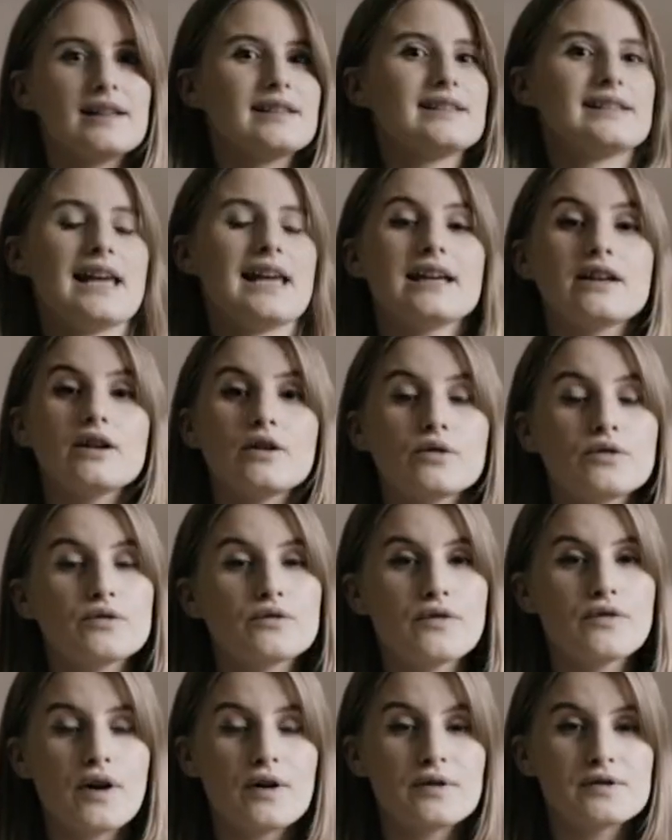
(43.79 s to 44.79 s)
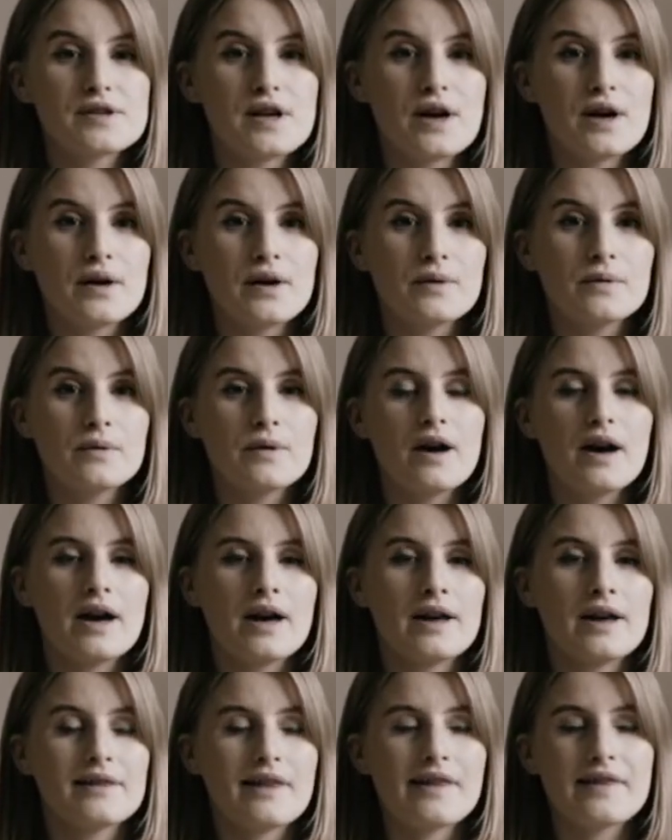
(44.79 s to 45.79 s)
take a good photo,
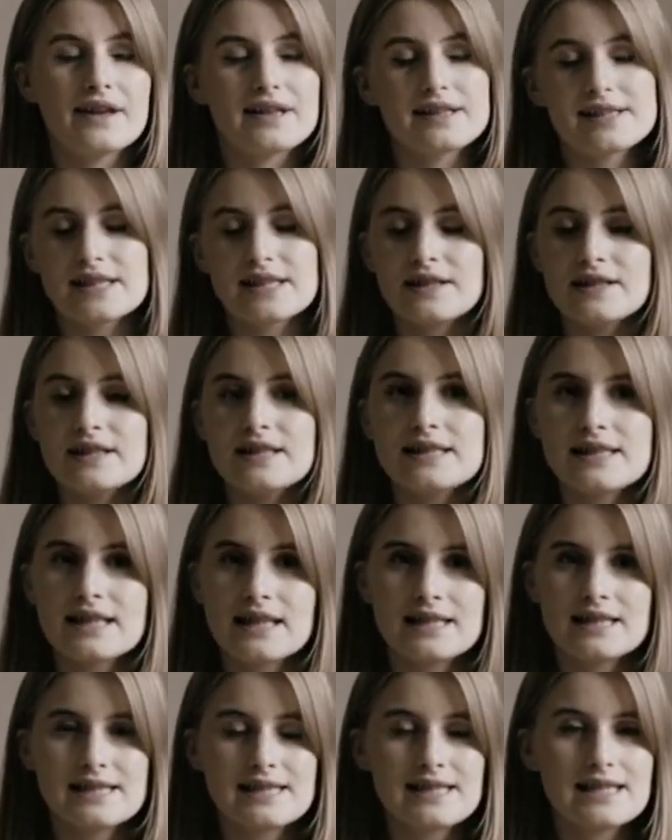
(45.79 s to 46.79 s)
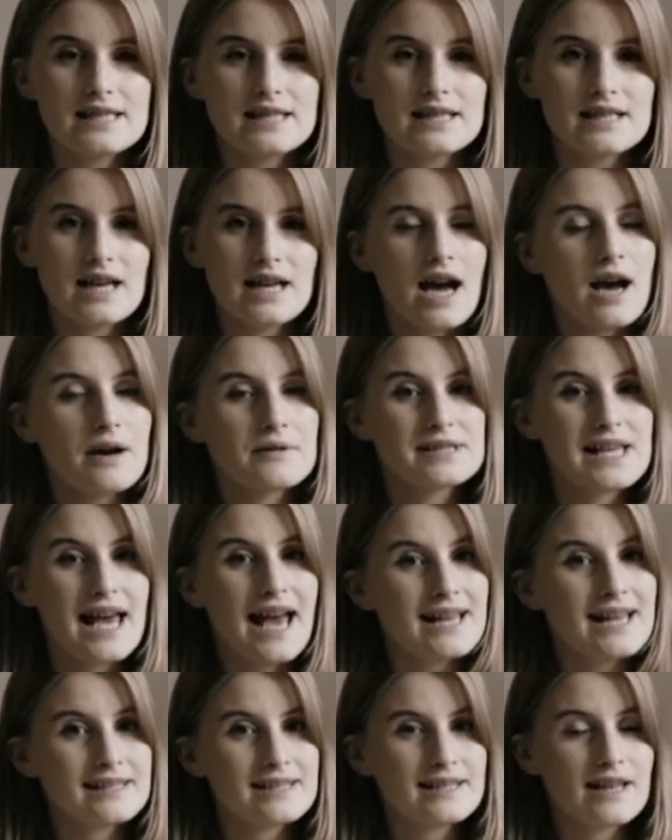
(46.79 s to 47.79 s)
the things that you need to consider, how to
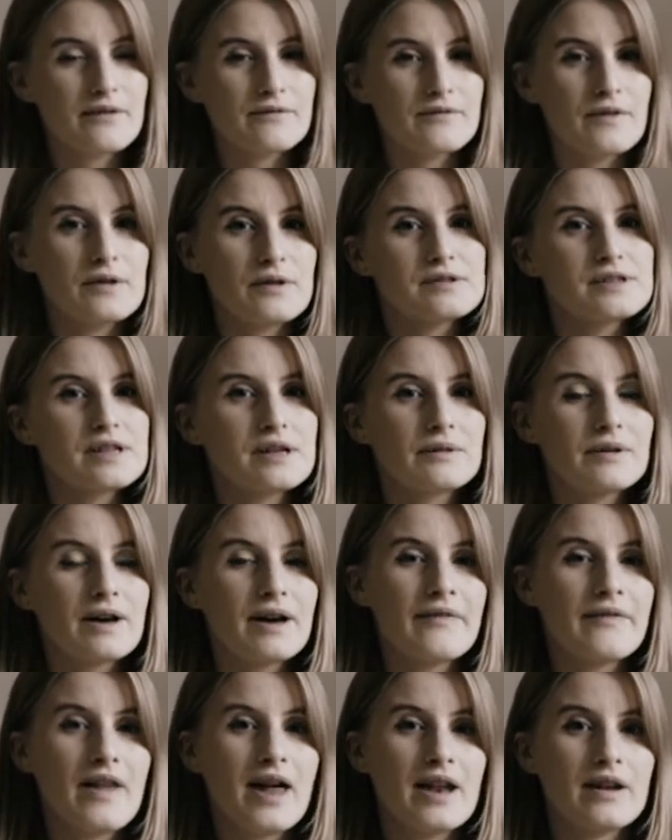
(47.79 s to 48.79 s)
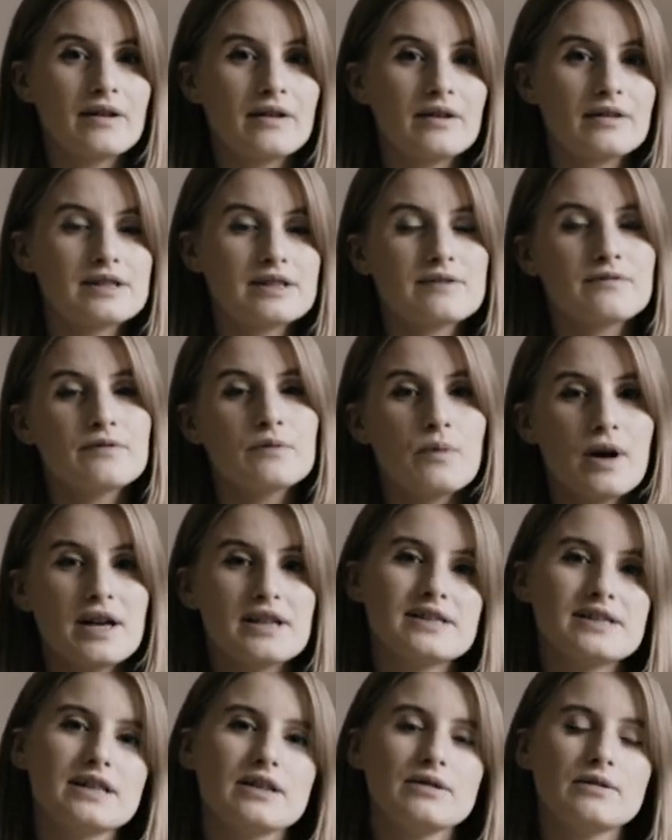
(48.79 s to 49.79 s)
edit that photo, and then different
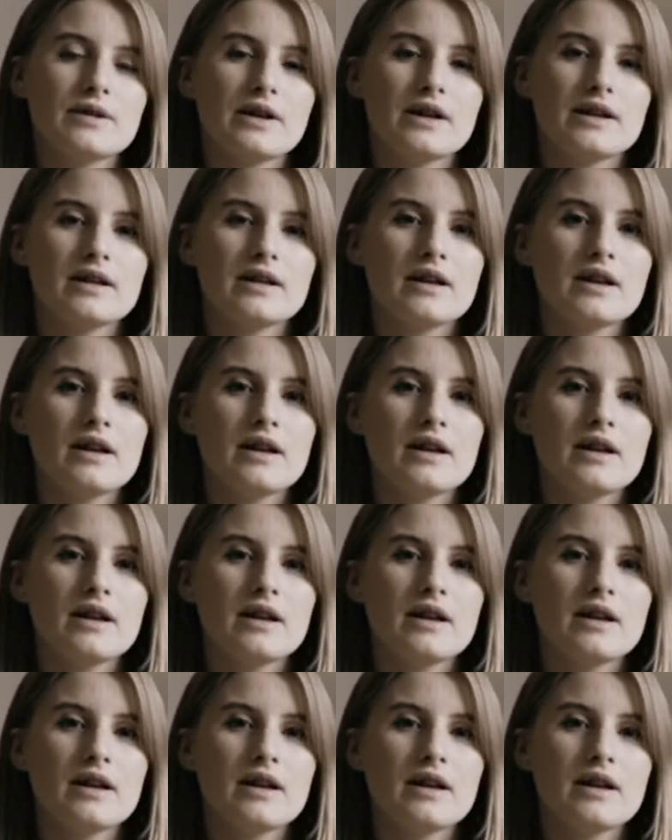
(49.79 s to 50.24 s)
ways that you can